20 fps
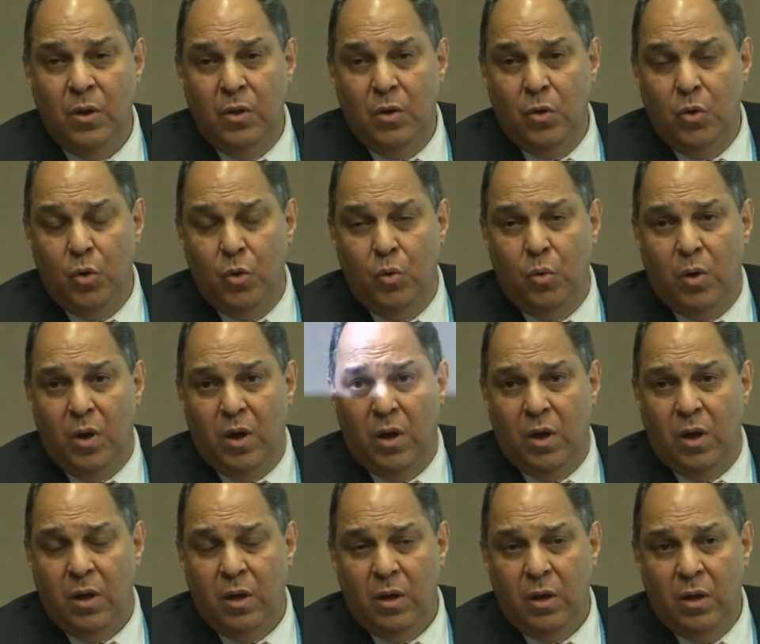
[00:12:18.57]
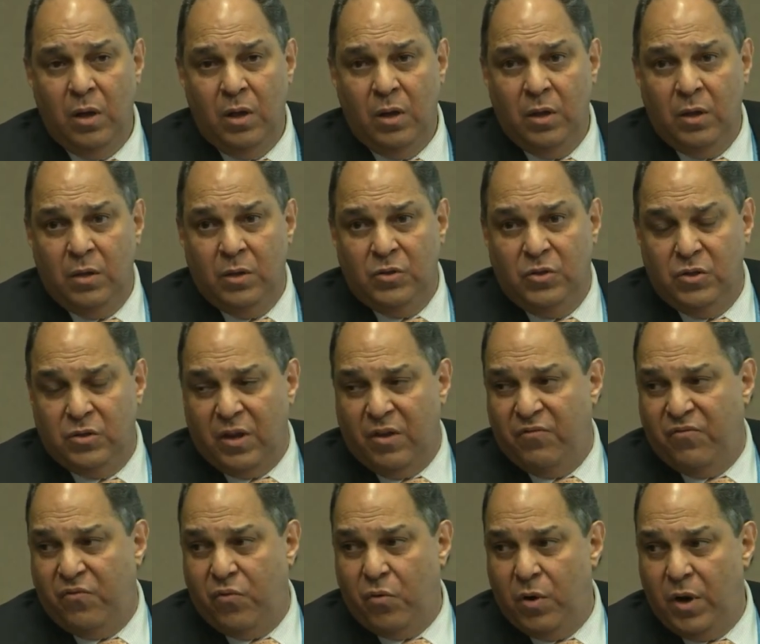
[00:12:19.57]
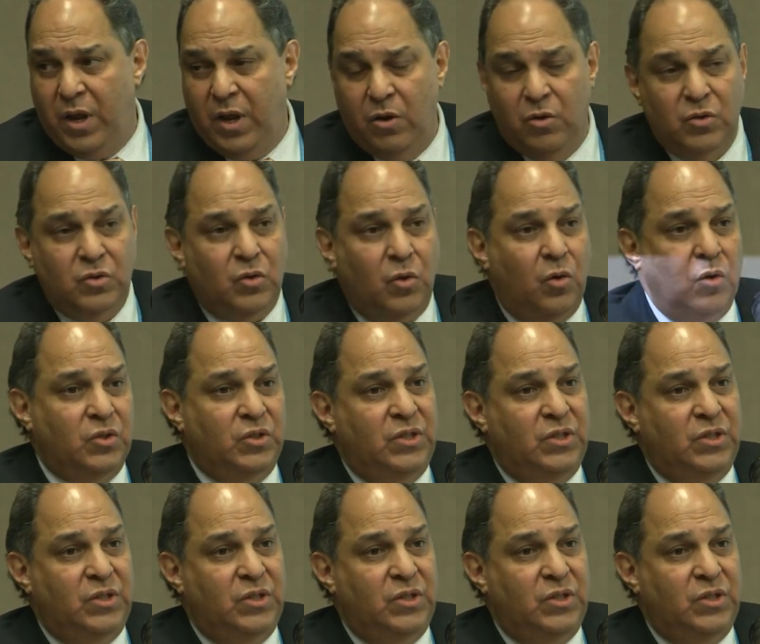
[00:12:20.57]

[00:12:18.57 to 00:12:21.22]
who, she's like 40 years old.